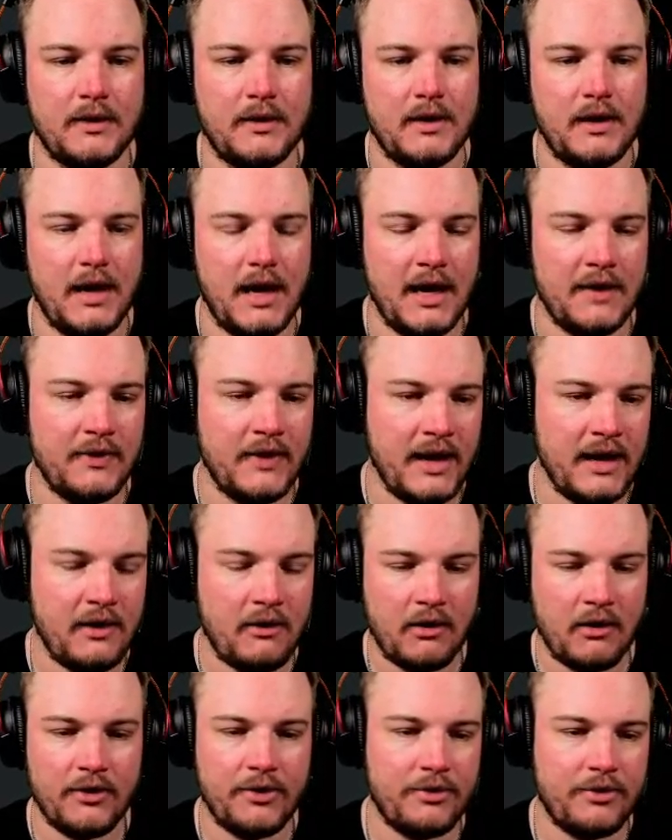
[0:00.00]
And they are
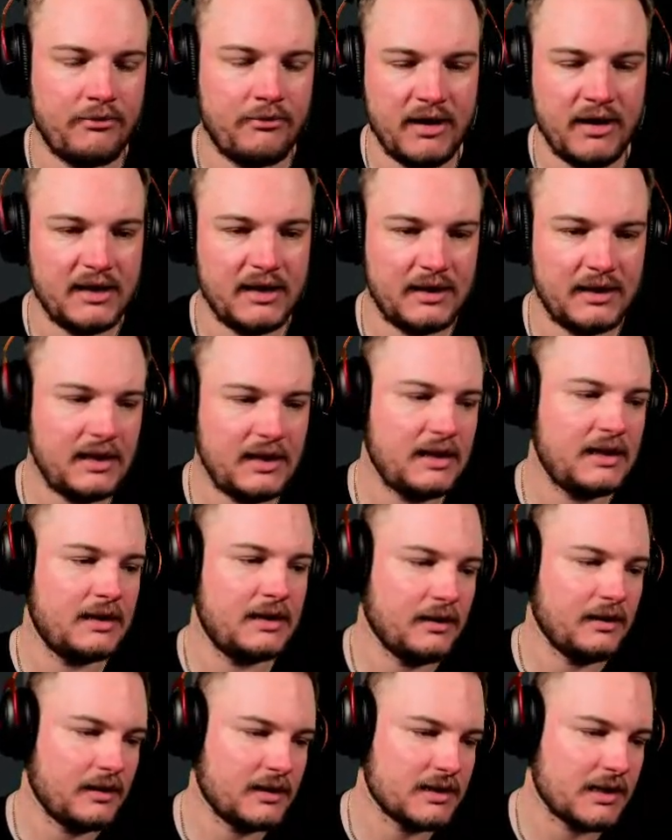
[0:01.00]
3D. I
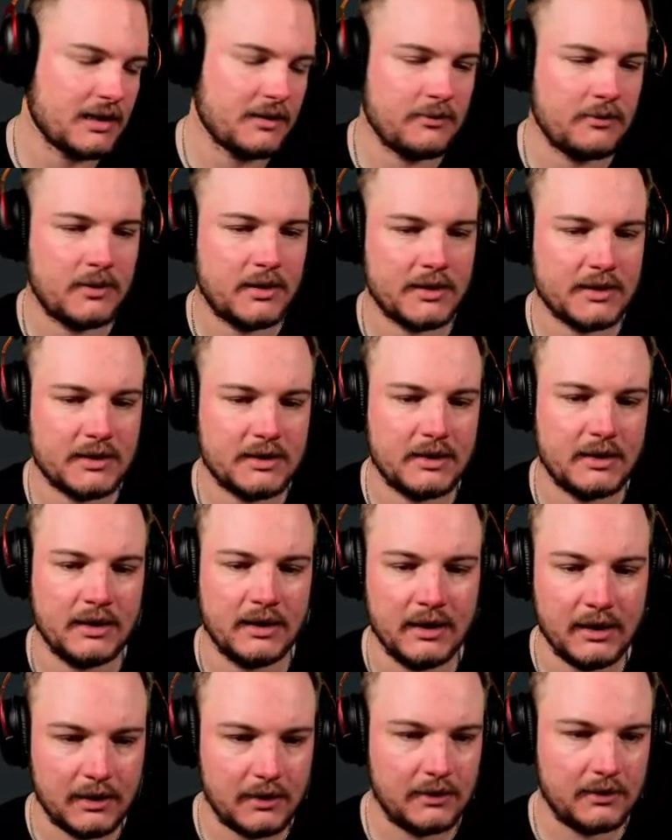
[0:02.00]
was like, what the
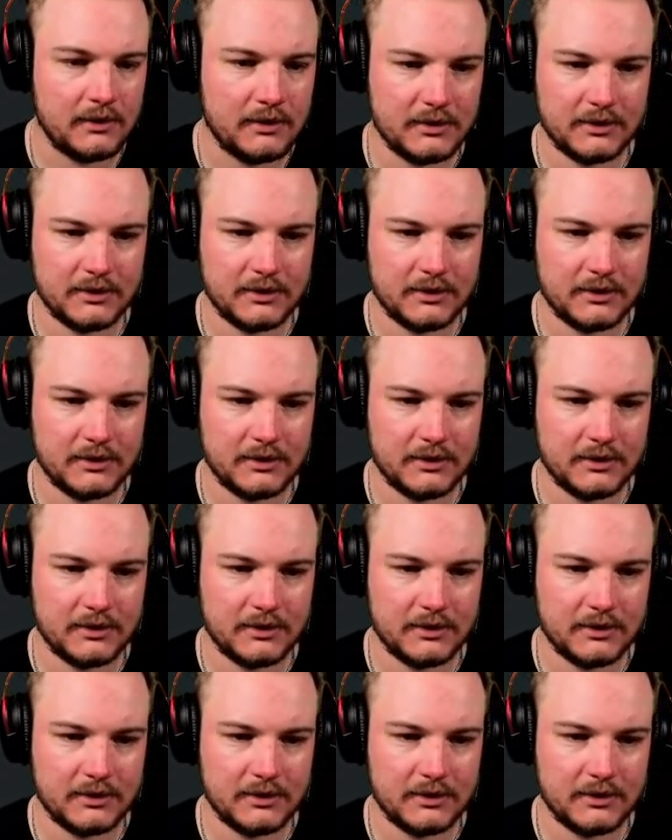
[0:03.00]
hell?